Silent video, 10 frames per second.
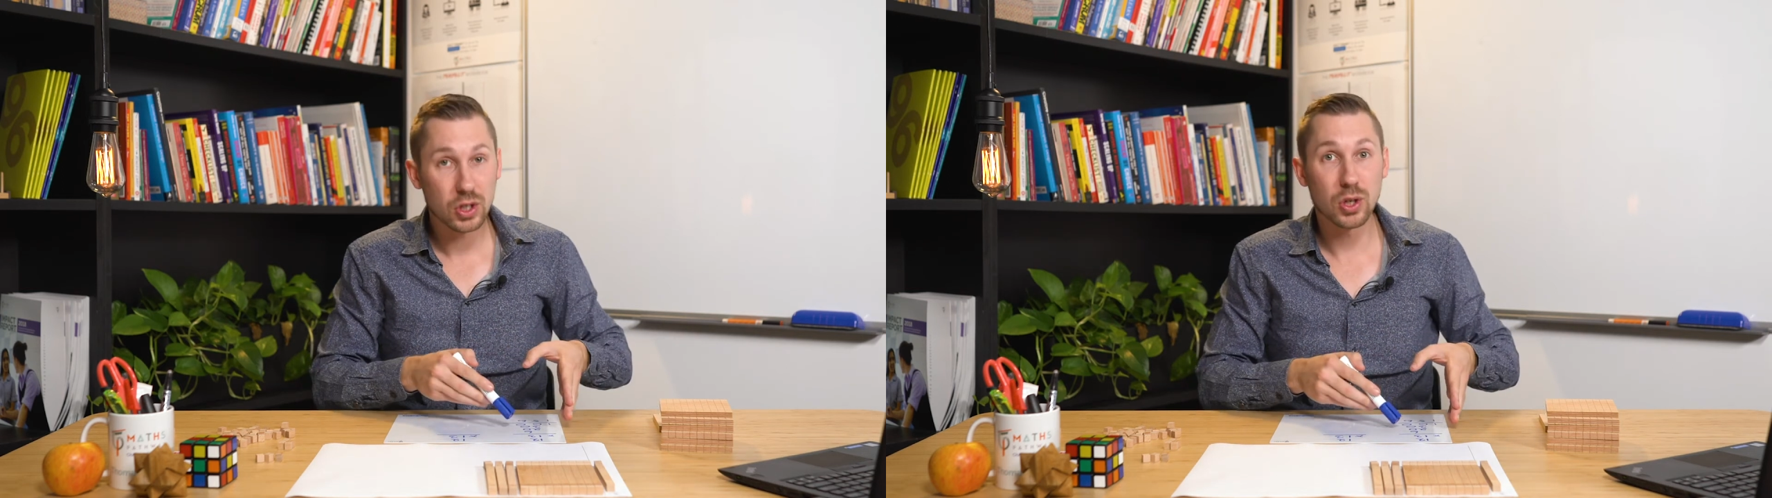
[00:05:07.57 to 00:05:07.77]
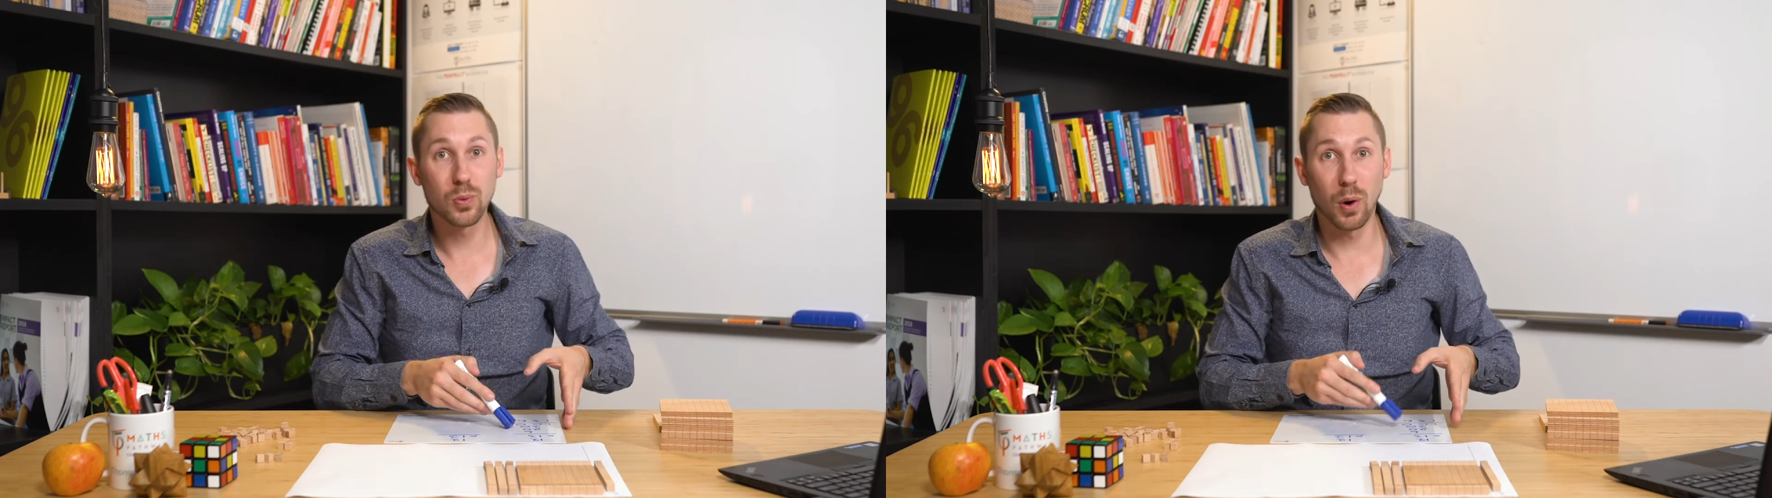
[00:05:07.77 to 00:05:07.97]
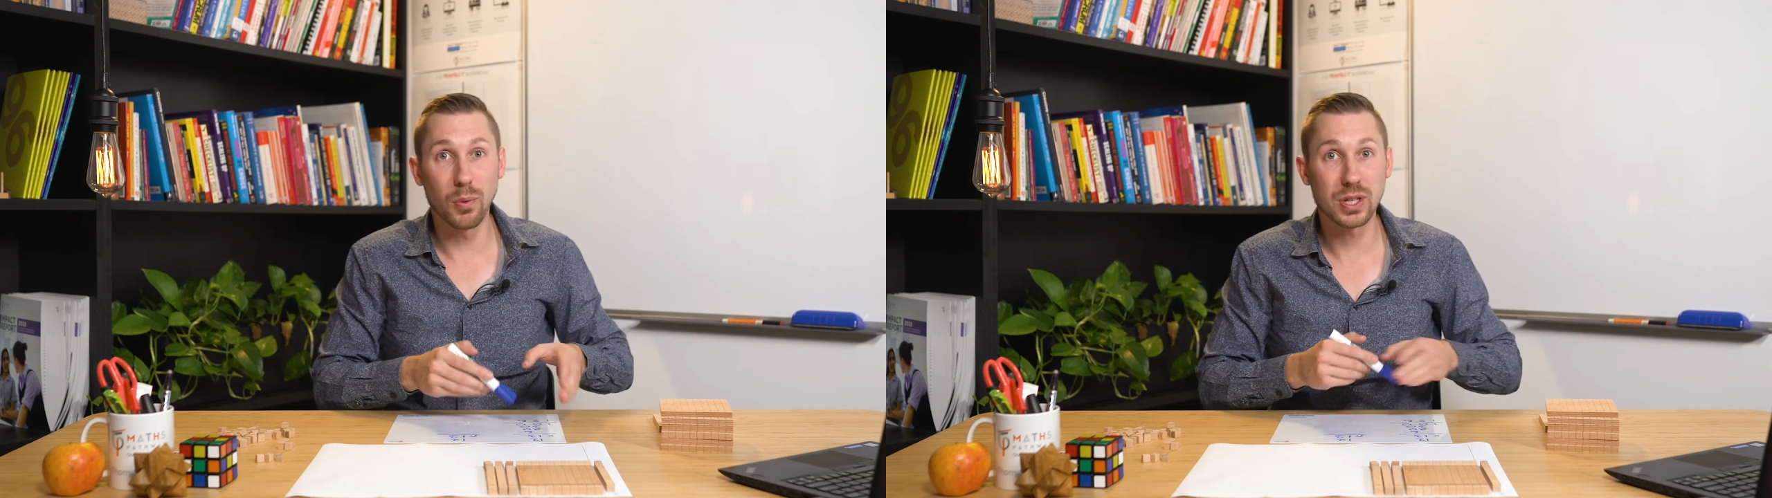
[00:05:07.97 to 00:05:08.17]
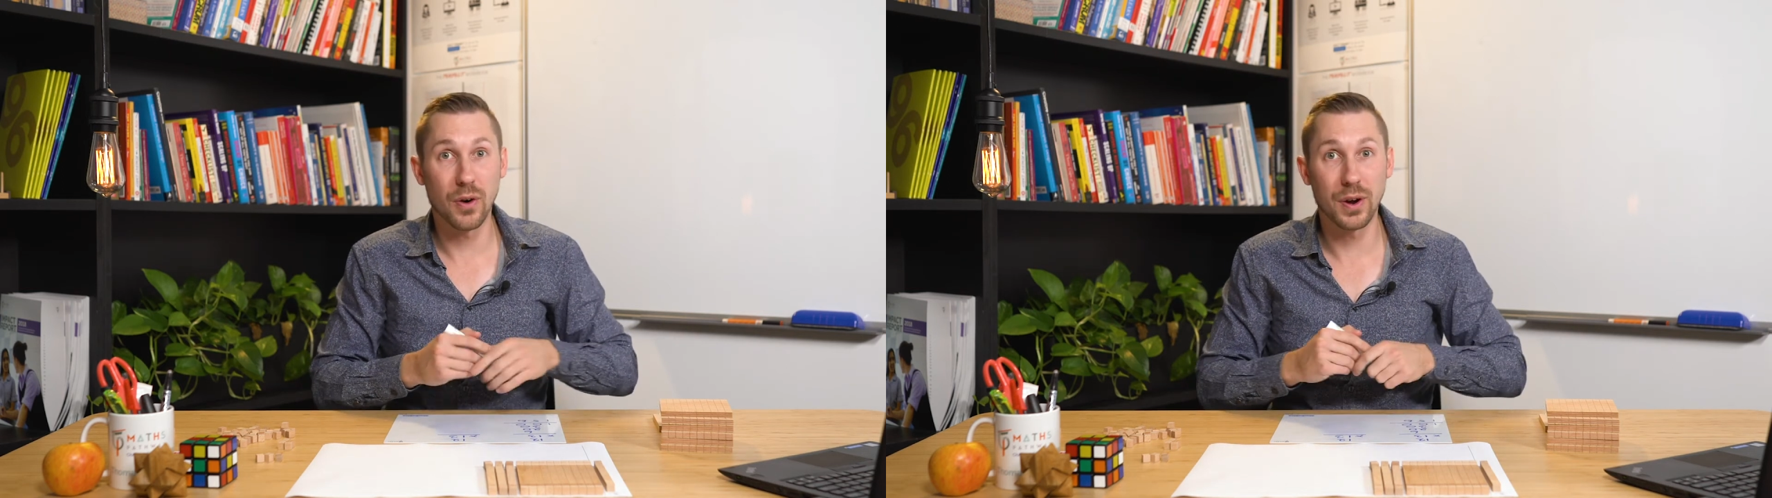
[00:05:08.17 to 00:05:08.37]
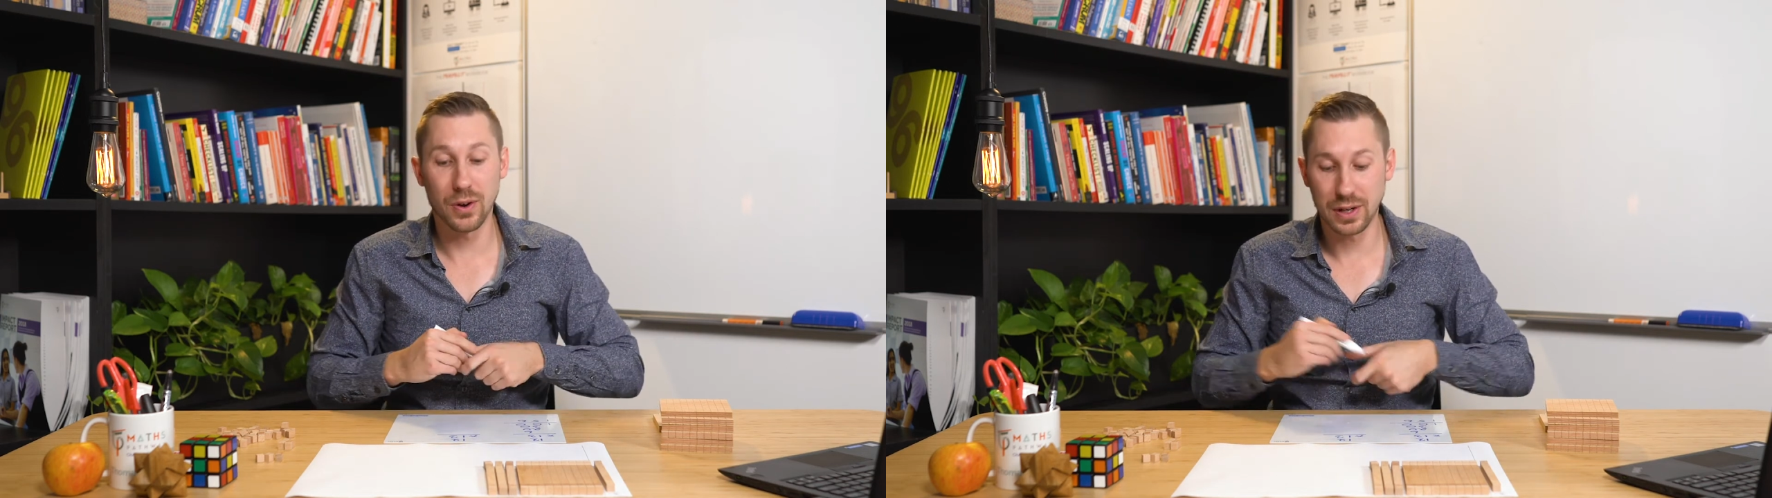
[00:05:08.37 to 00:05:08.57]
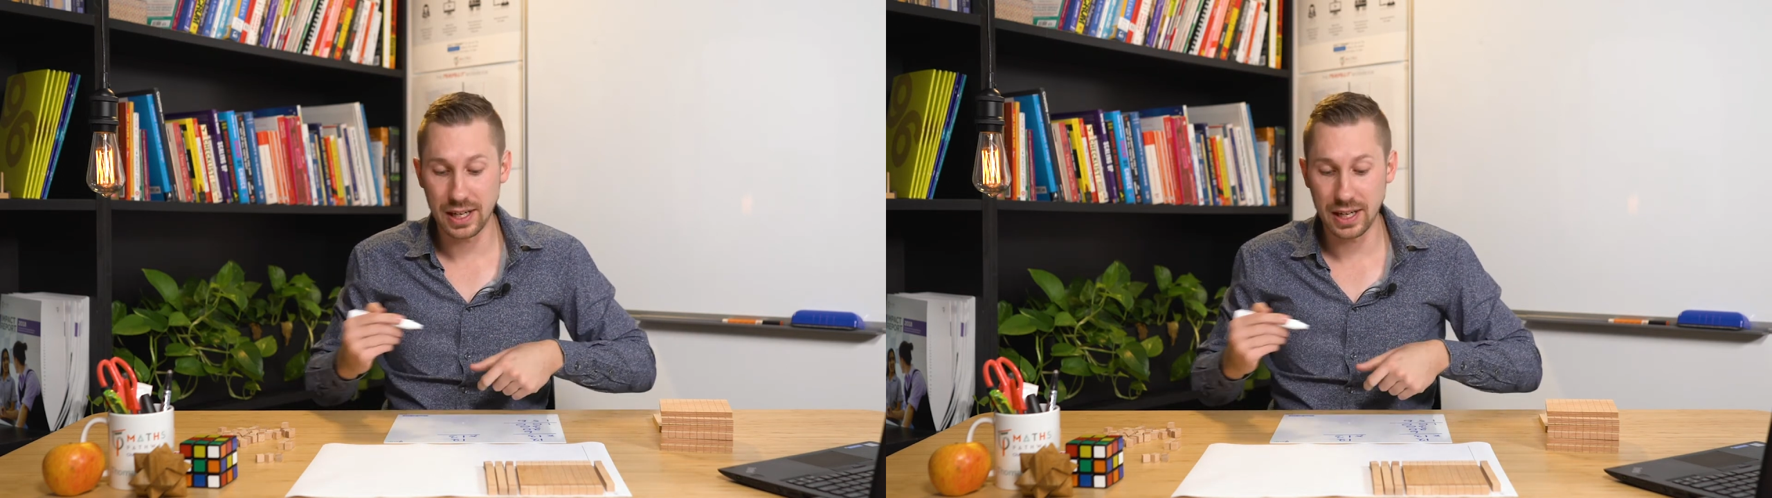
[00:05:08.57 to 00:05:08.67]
to what was going on